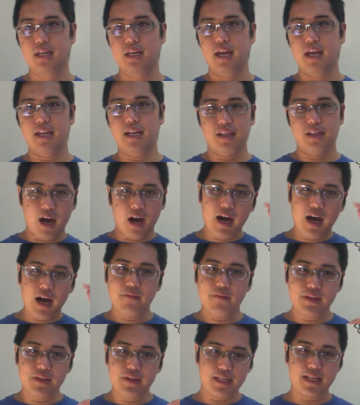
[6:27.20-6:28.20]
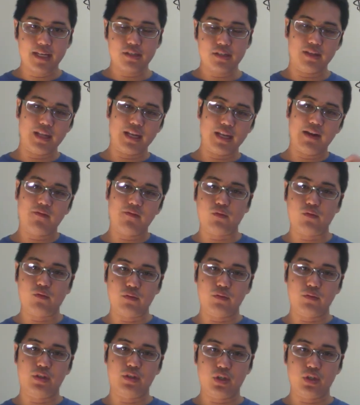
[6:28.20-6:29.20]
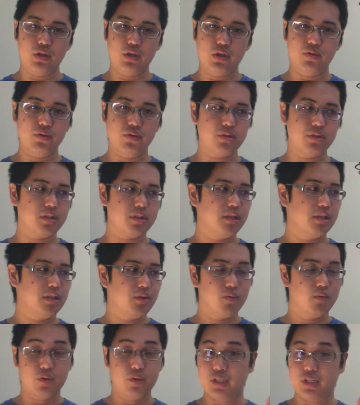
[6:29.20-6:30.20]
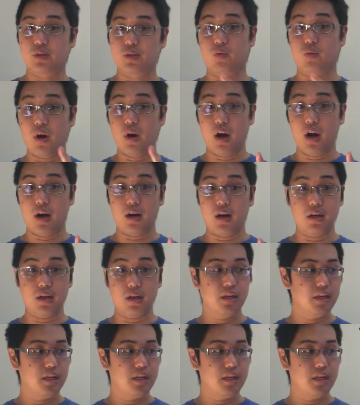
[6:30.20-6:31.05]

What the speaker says: And the obvious answer that everyone would choose, which is wrong,